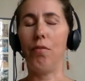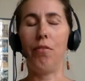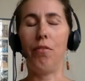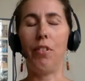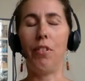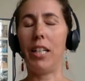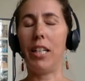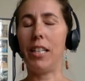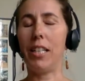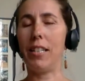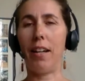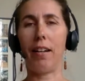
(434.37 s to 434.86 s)

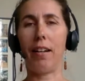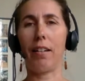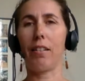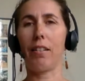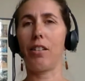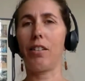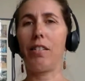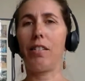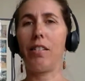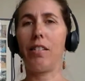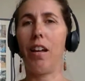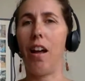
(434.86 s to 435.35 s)

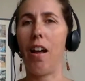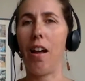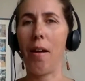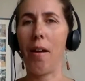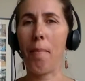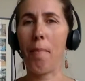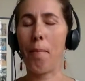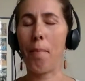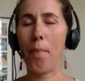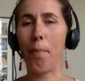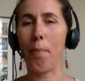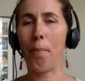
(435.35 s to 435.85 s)
Vitex.
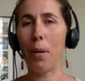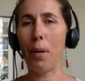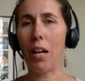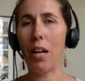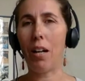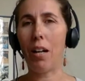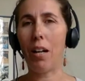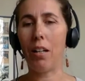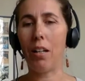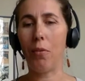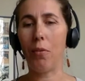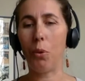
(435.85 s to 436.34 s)

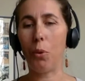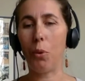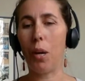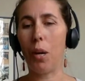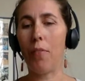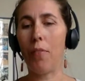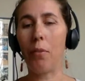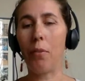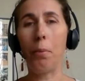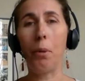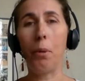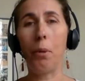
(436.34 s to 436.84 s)
But if you
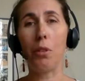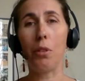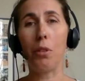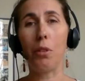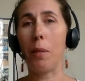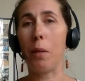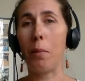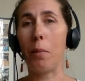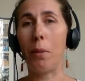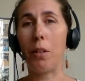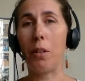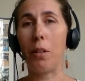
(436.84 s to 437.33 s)
have a
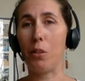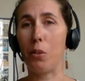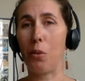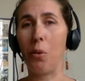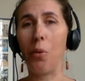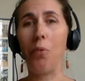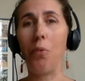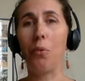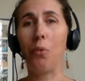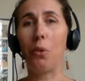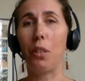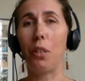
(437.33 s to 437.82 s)
postmenopausal
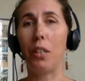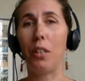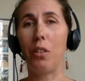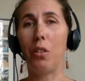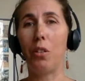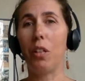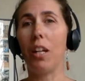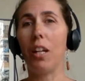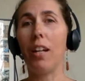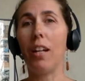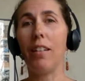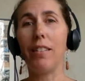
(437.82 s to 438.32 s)
ovary,
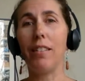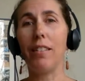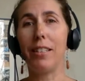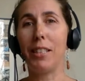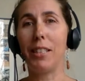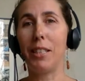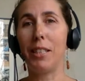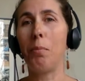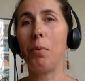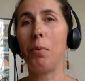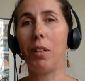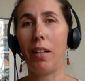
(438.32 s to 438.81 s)
you can't
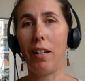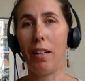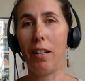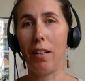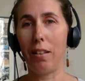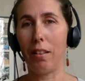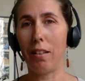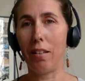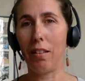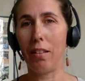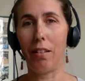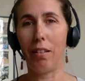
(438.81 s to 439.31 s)

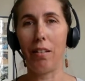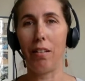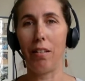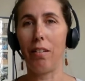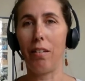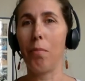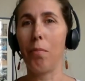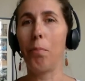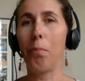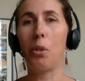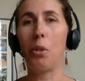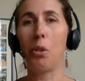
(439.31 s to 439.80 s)
stimulate
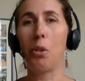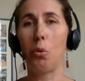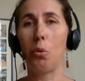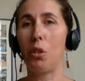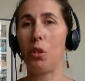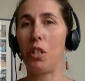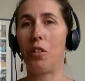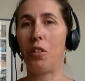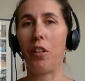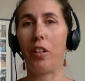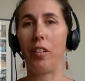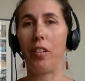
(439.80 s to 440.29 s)
the
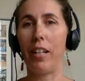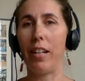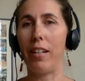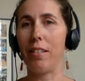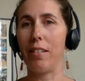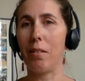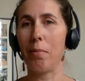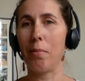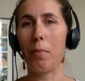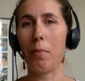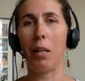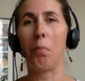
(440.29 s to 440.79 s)
pituitary
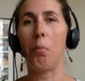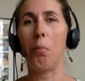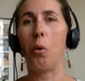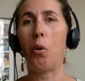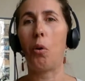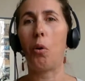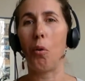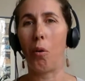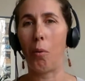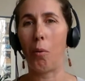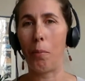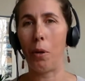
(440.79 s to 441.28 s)
gland to make
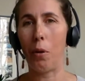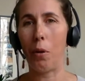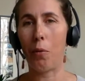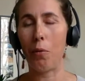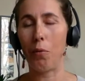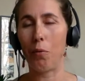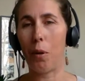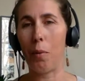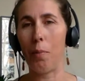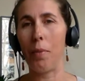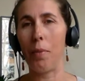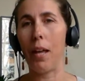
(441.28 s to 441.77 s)
more
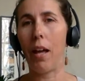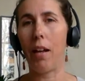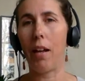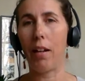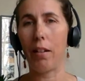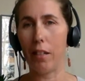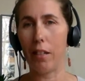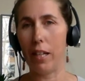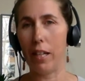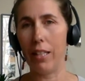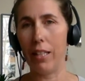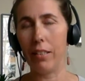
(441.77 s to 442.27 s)
hormone from
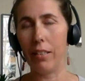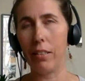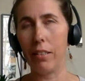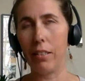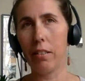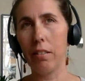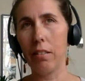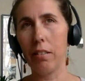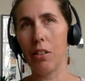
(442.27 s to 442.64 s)
that gland.